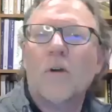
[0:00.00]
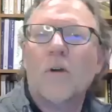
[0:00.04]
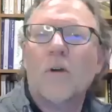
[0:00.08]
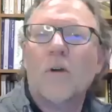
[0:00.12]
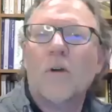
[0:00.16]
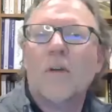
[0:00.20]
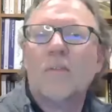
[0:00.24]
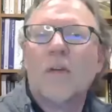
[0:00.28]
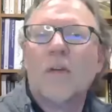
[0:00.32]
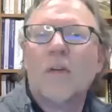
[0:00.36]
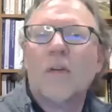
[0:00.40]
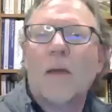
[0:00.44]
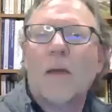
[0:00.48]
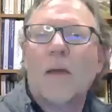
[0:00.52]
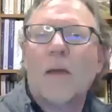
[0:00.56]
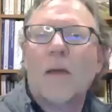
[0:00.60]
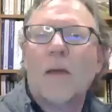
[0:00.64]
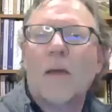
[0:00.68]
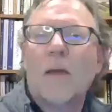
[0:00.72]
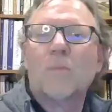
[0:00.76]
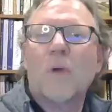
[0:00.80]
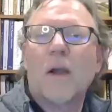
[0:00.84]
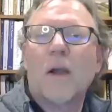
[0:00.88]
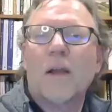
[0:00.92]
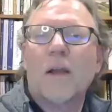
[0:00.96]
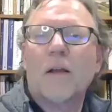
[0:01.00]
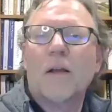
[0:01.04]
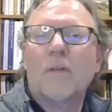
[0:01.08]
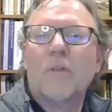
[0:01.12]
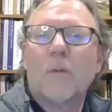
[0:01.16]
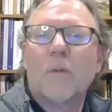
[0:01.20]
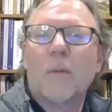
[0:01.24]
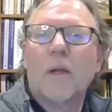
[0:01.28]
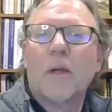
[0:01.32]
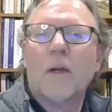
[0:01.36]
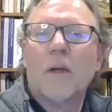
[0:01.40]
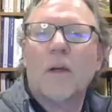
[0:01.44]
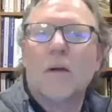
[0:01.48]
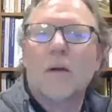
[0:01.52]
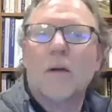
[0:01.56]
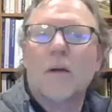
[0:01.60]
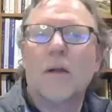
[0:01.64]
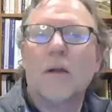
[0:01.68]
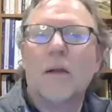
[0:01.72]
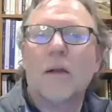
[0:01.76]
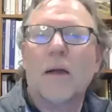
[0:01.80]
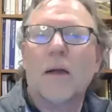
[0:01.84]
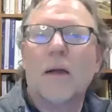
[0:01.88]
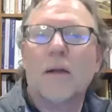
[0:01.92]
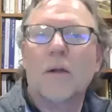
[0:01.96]
how much it was spreading from here, because
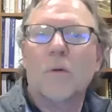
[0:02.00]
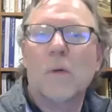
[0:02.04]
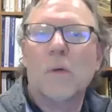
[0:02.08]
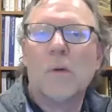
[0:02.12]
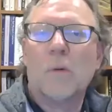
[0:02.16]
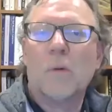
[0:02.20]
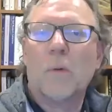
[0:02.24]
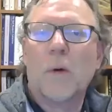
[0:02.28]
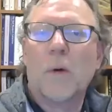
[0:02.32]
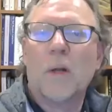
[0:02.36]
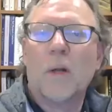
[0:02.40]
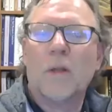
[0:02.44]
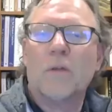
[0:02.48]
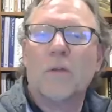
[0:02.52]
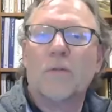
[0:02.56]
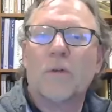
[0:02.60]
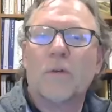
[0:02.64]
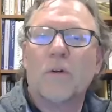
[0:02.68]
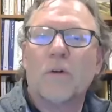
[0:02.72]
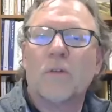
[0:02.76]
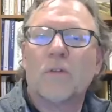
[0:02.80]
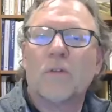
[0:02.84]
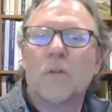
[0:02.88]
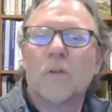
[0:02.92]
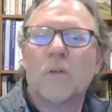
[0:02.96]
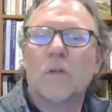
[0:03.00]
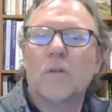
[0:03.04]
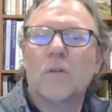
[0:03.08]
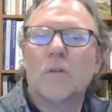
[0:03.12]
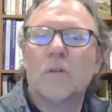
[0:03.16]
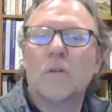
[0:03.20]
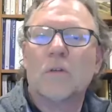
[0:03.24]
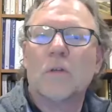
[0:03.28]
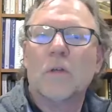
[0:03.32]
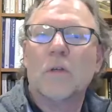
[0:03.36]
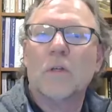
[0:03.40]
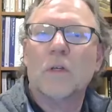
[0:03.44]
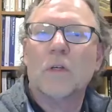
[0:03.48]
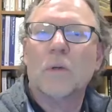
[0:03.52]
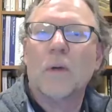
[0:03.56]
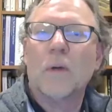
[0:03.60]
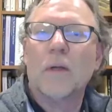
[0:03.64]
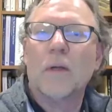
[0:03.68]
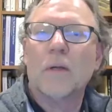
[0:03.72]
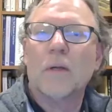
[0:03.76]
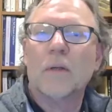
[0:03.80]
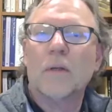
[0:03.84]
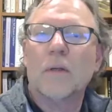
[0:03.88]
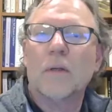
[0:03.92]
I know we were one of the first to do it.